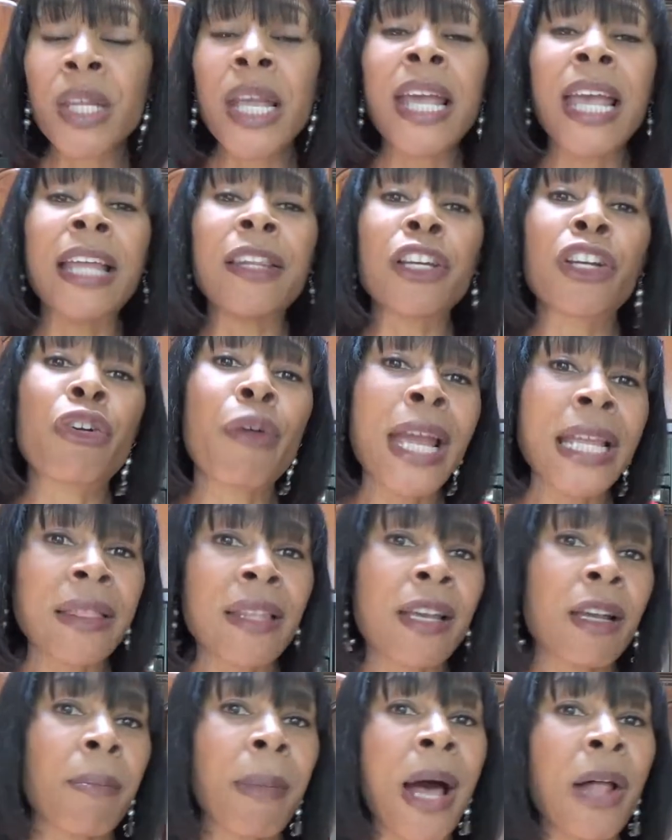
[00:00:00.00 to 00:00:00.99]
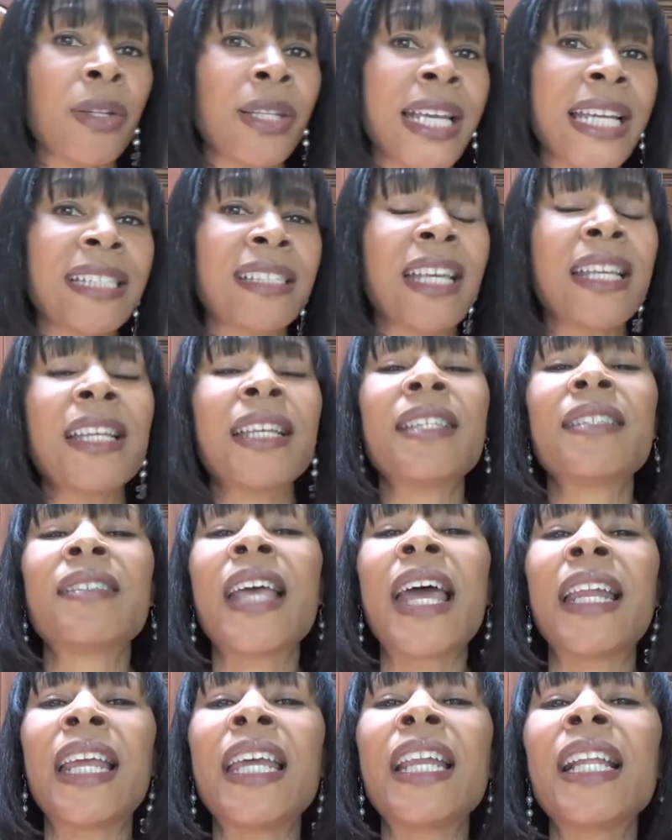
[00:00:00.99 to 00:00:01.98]
And the great thing about LinkedIn is
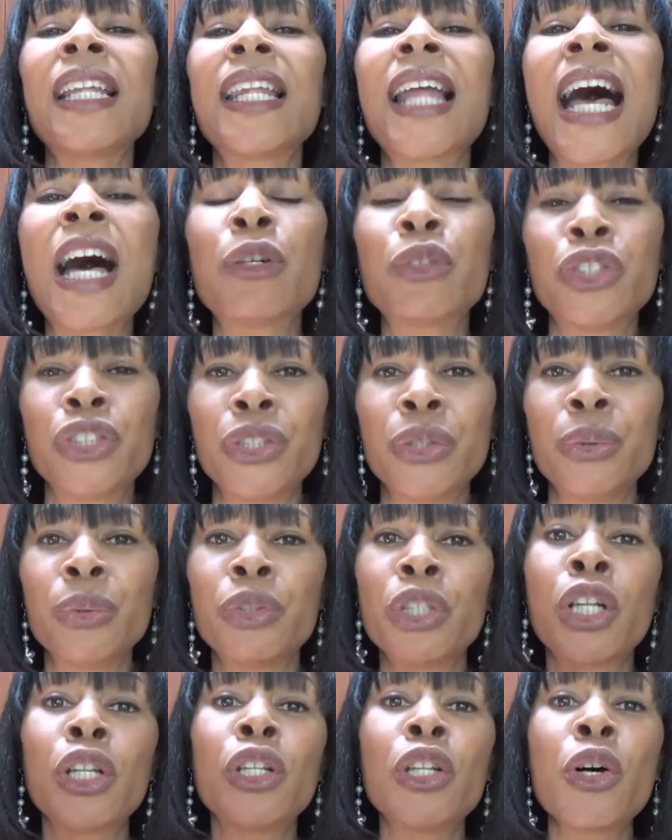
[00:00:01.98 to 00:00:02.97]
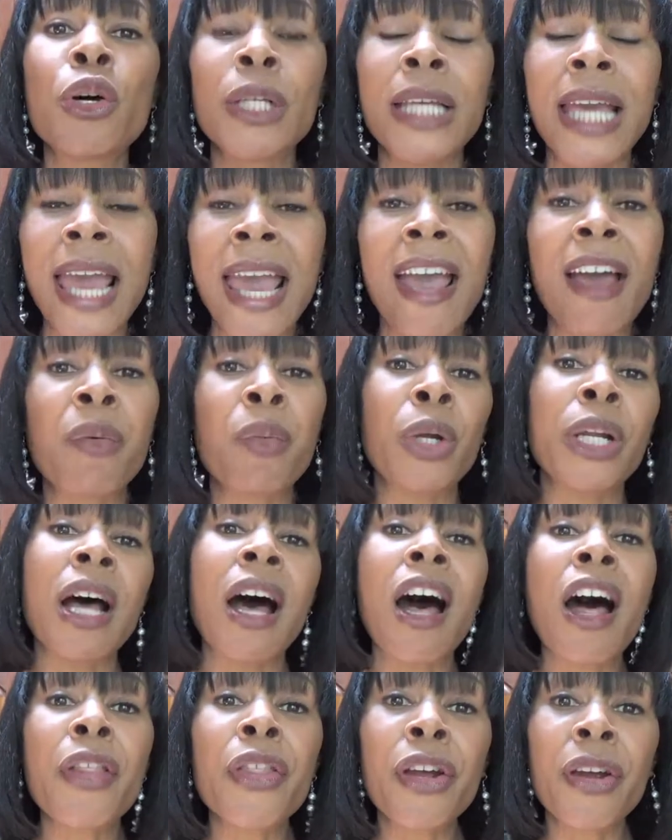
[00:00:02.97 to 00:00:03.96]
that it allows you to look at what
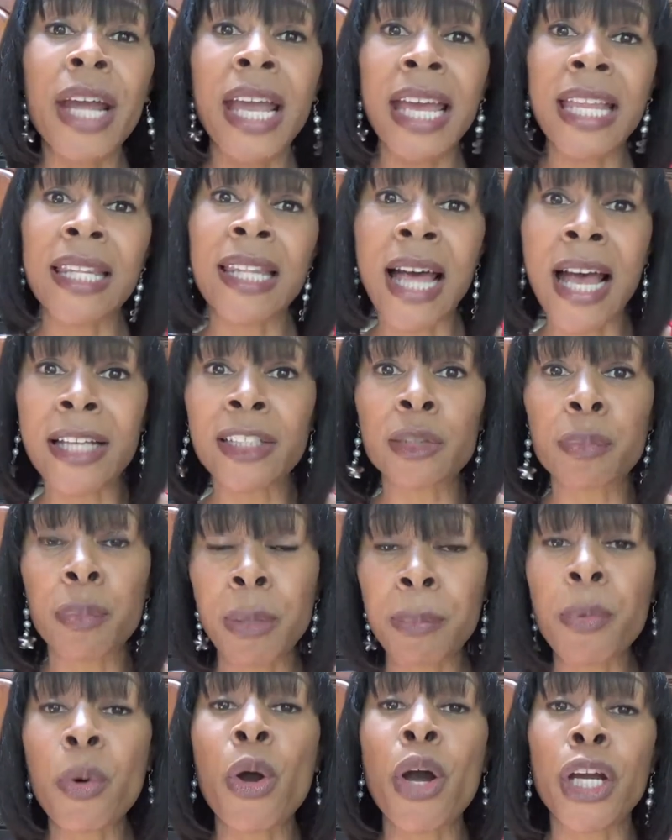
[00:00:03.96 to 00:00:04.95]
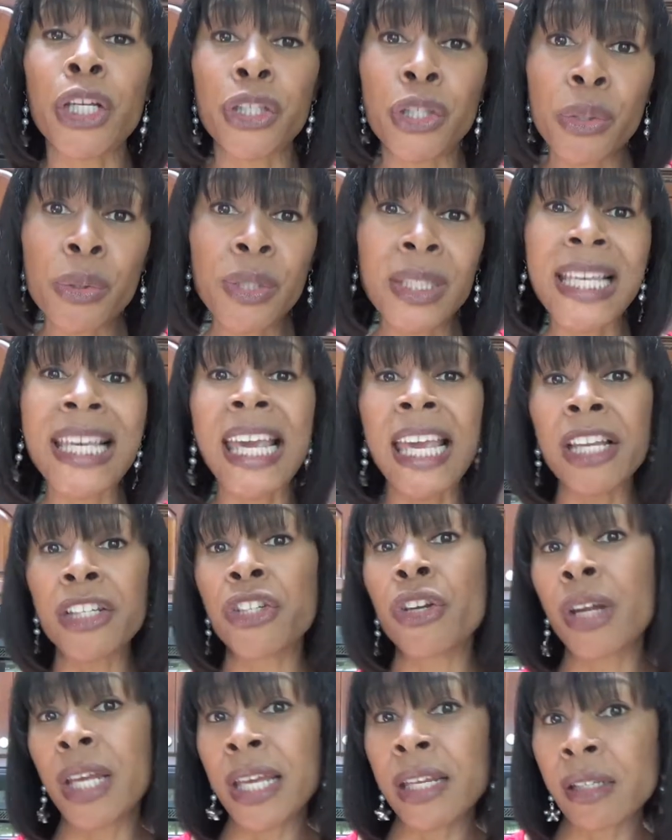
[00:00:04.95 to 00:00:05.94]
other headlines people are using in
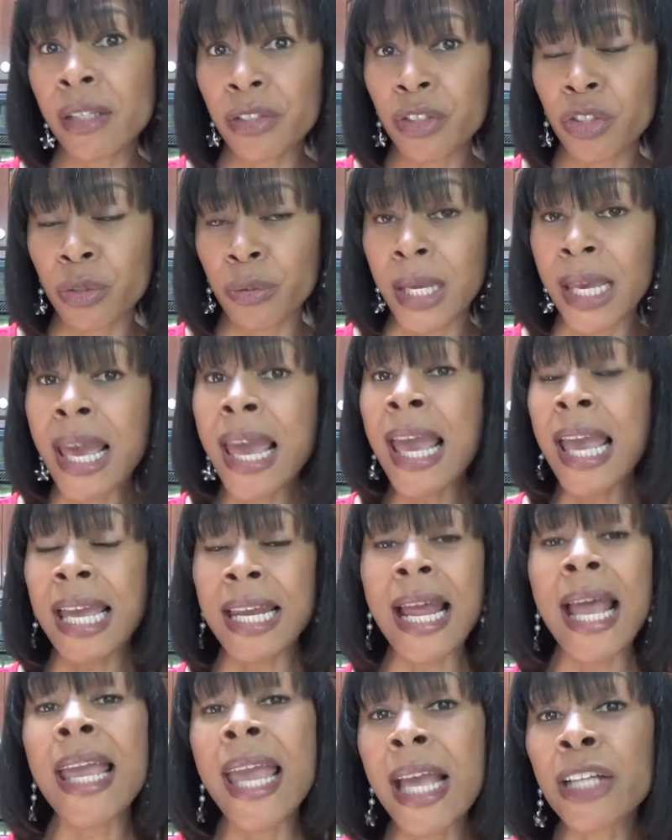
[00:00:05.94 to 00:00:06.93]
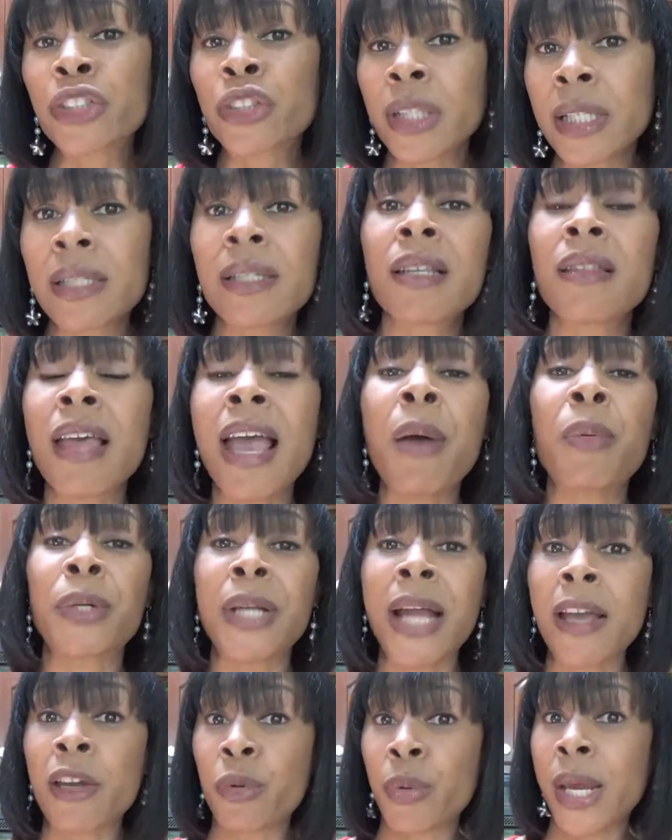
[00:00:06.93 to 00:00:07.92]
your industry. And I actually did that when
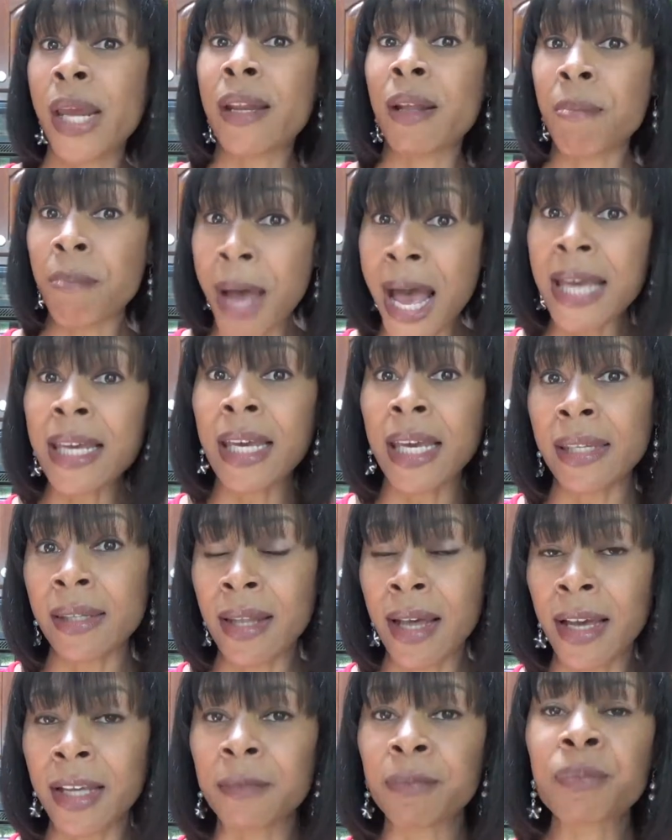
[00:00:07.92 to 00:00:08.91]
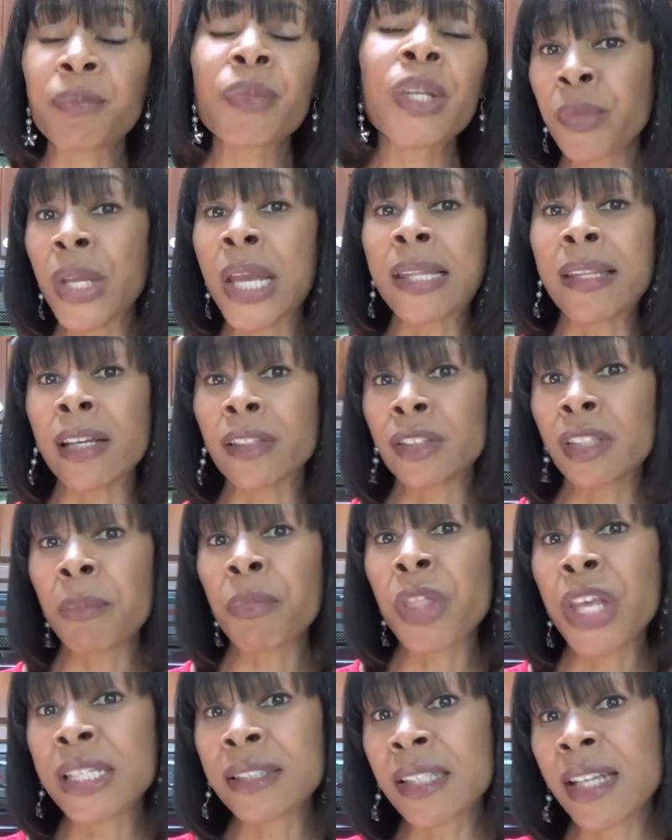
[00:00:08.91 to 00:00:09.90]
I created my headline. Now, some
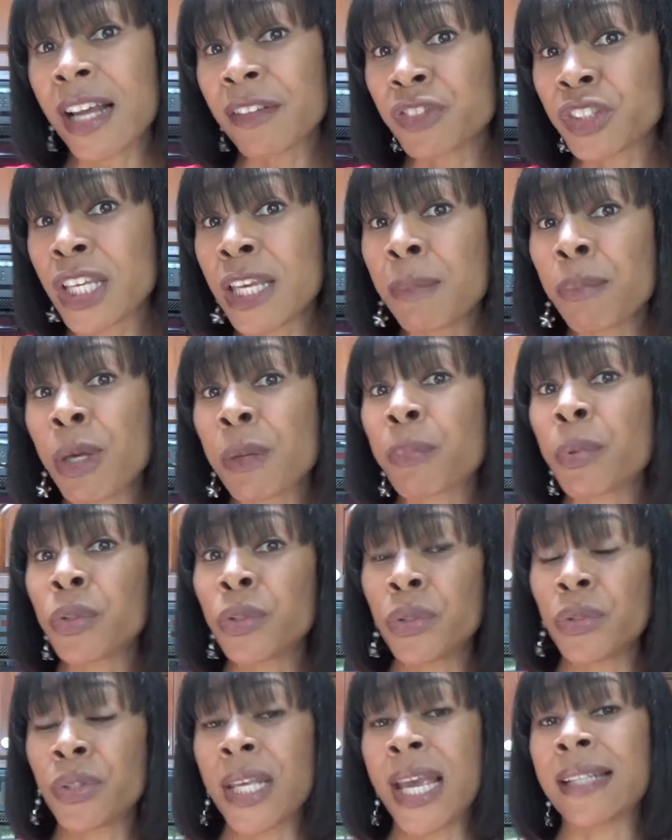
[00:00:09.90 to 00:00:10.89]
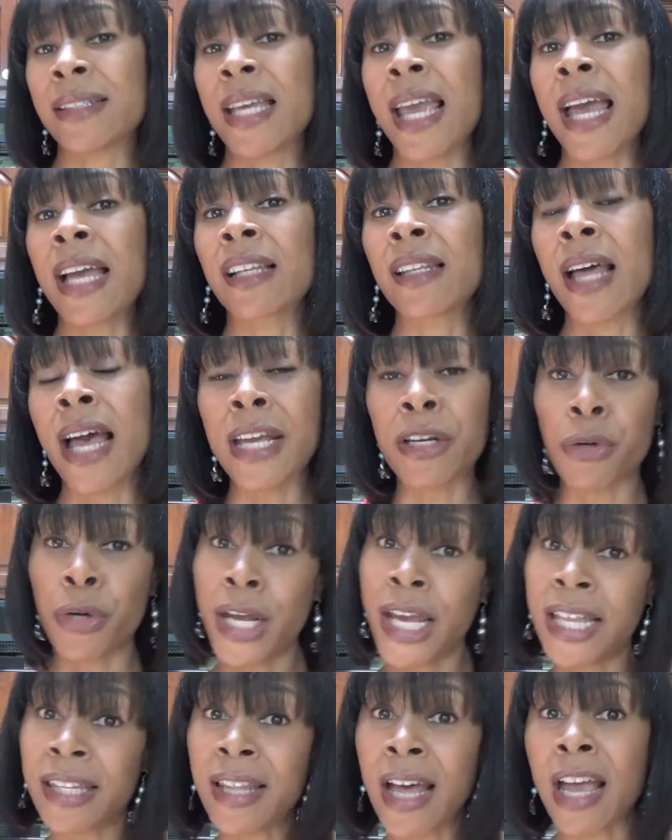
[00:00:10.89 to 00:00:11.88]
things that I've seen people use that tagline or
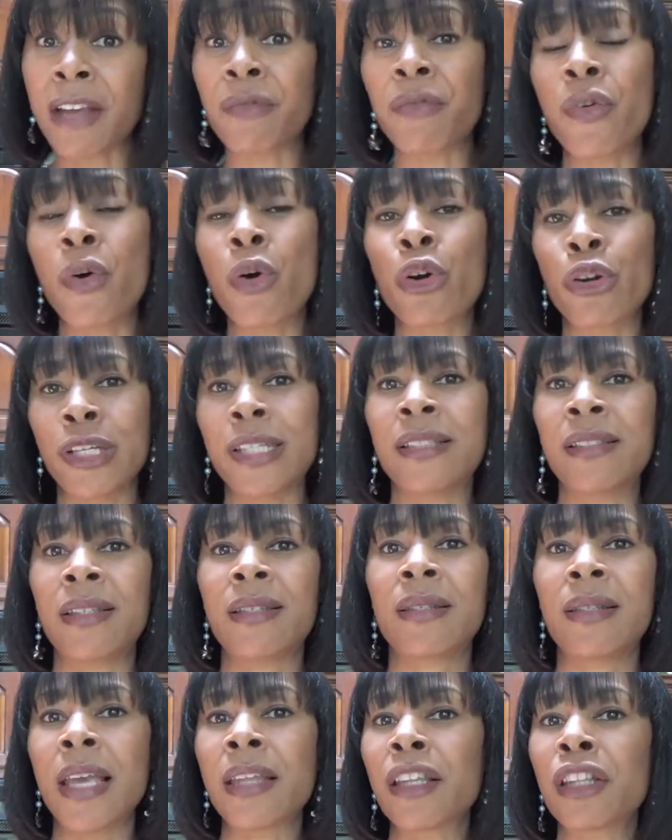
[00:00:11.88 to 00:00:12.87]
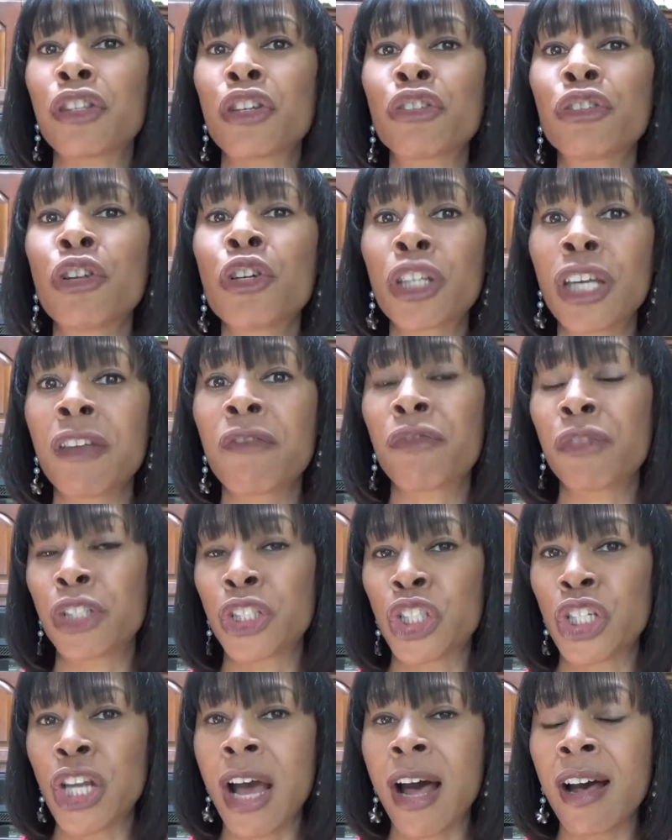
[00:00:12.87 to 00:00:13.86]
headline for is to say that they're looking for
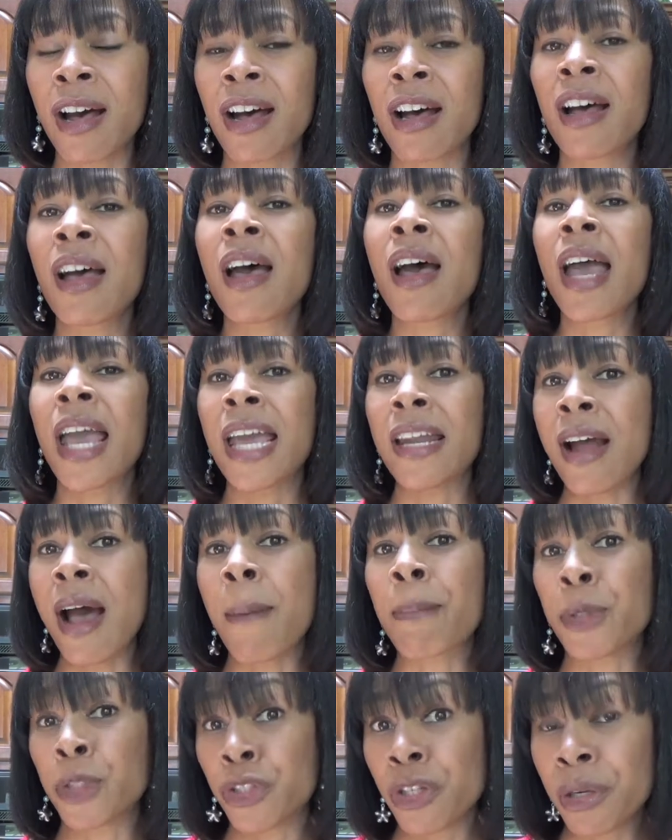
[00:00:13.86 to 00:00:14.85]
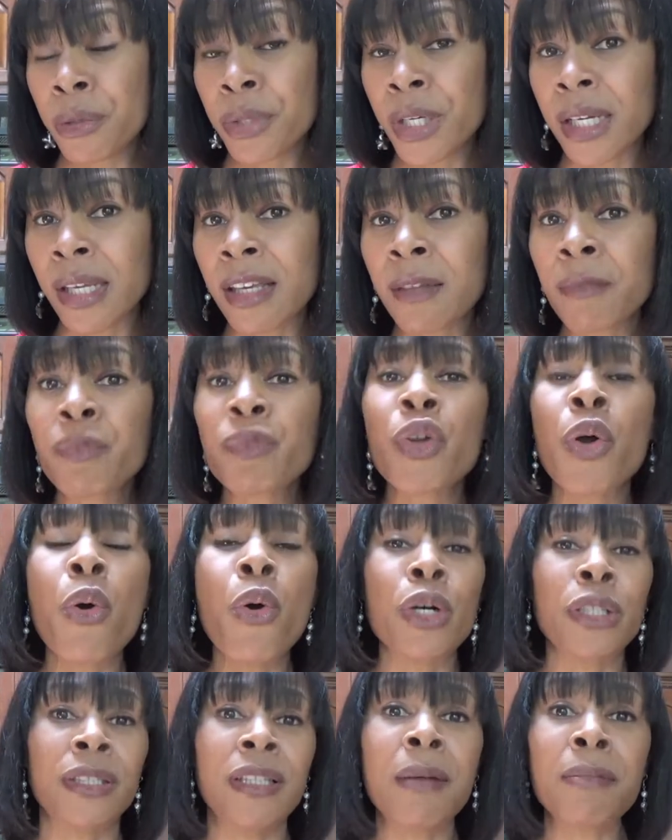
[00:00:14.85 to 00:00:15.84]
an opportunity,
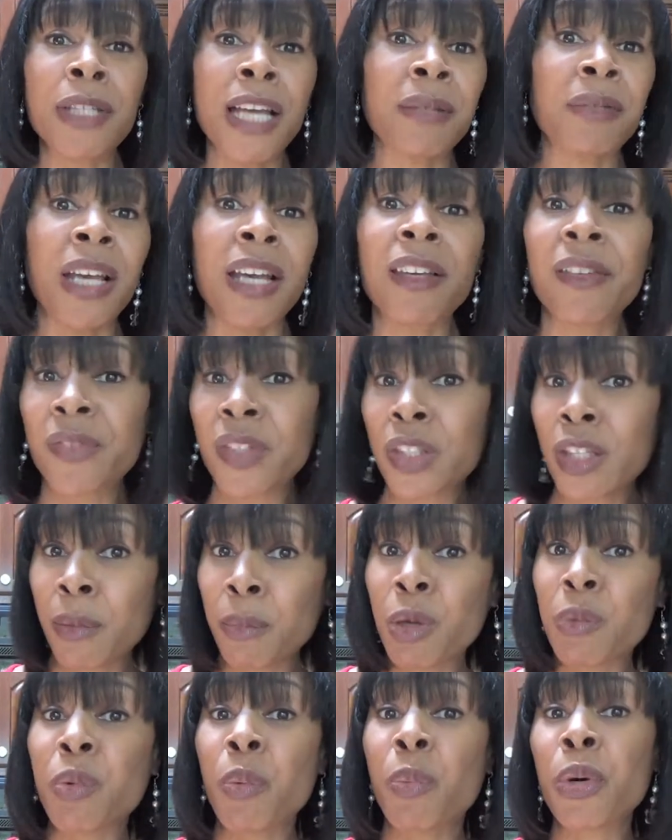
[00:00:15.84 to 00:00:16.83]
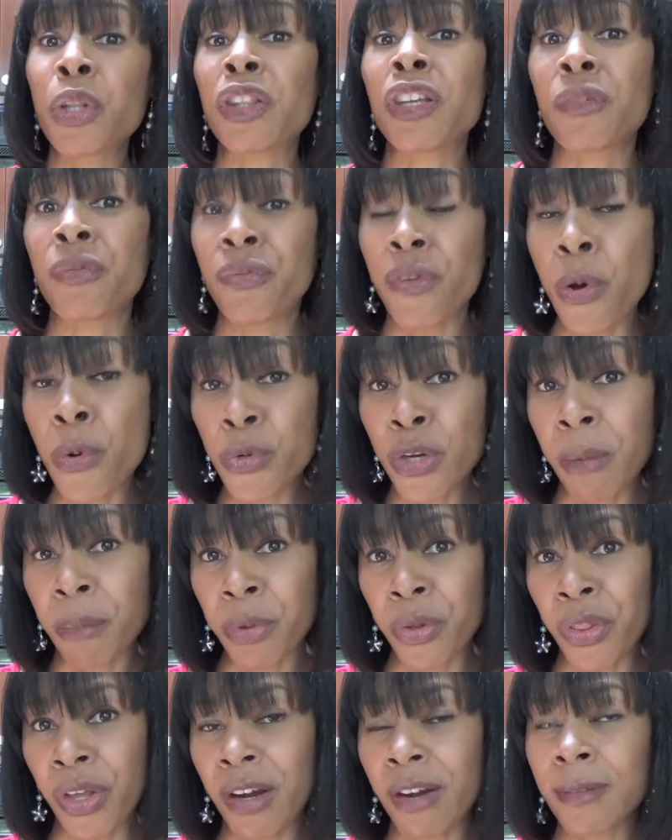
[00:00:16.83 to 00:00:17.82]
or sometimes I even seen people put their phone
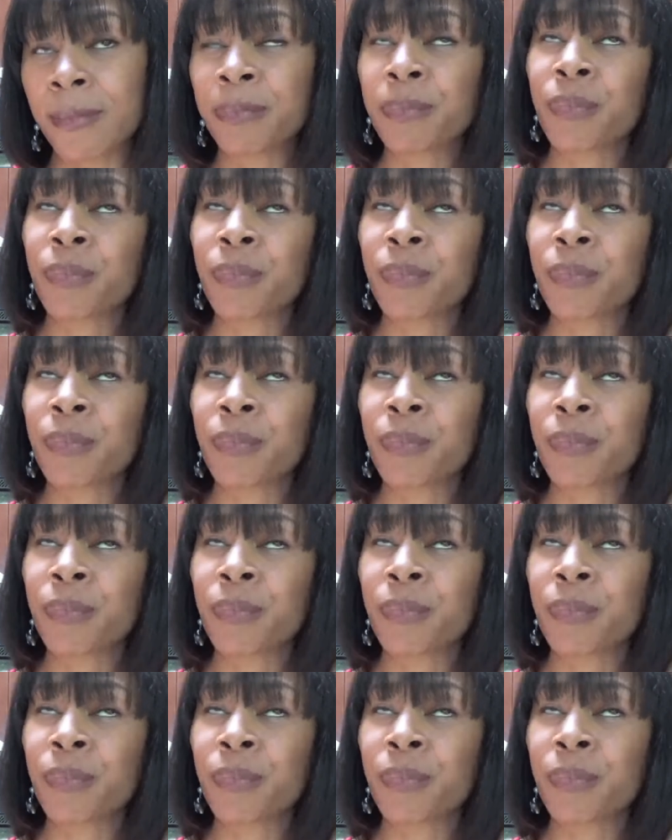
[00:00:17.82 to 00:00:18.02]
number there.